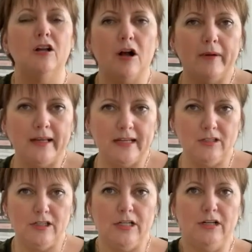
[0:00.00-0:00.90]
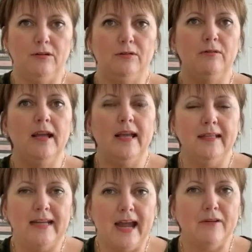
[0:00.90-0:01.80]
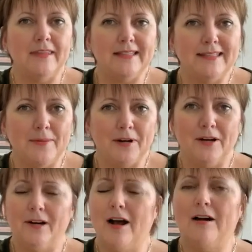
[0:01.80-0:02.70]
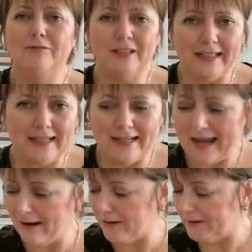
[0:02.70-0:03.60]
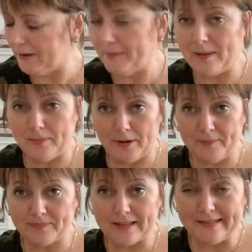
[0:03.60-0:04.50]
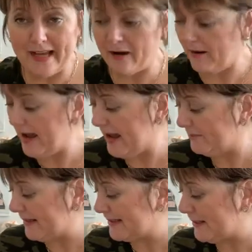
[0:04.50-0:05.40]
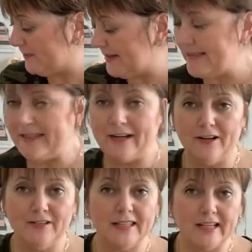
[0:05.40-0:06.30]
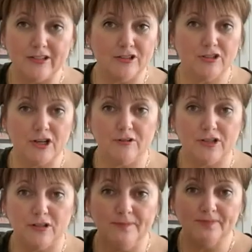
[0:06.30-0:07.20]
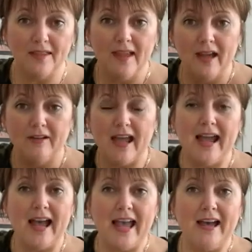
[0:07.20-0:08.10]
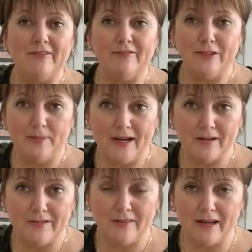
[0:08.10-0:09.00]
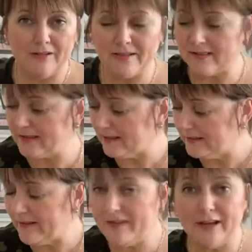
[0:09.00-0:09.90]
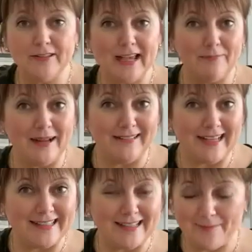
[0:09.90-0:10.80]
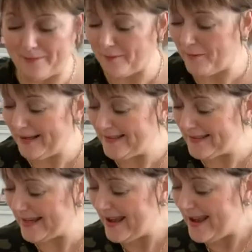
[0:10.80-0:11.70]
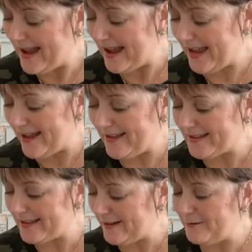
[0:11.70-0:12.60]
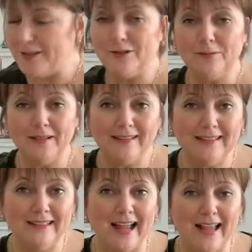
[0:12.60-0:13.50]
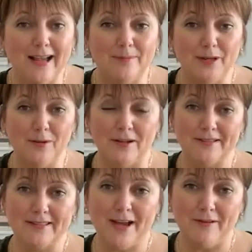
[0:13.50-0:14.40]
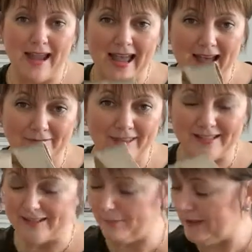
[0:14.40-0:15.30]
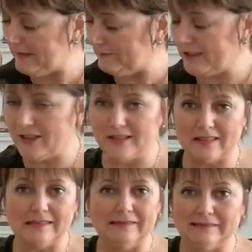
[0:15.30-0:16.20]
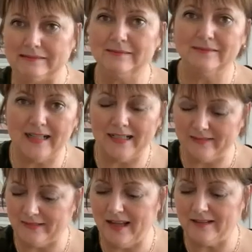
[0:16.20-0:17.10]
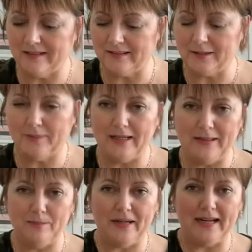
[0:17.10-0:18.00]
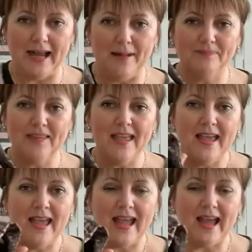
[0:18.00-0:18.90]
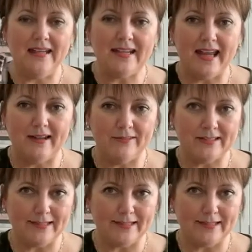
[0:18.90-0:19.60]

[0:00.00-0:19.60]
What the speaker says: going into now this summer, hopefully getting out a little bit more. So I have my slip-on sneakers that I just showed you. Okay, I have a few pairs of those, still love those, have my lace-up ones. I also do really like a mule. So I have this one, which is kind of getting a little bit beat up, and I have this